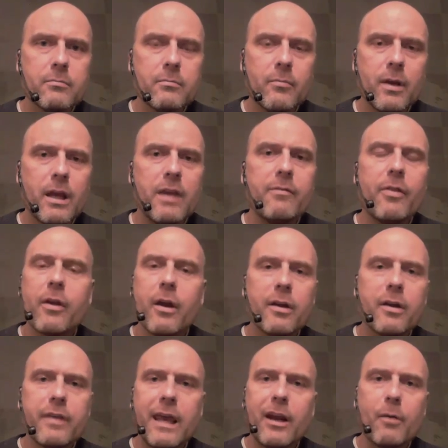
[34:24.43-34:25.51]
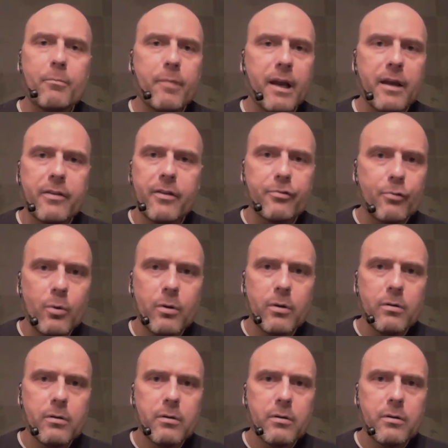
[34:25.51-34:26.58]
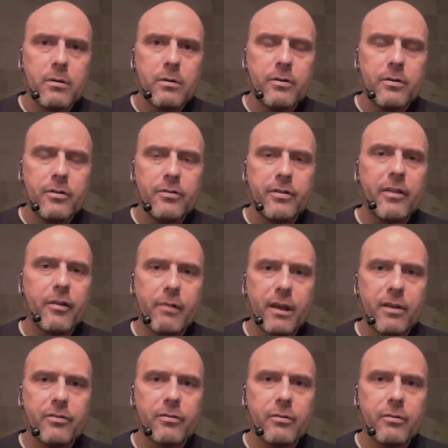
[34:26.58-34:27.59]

Even the gods cannot break this rule, say the Greeks.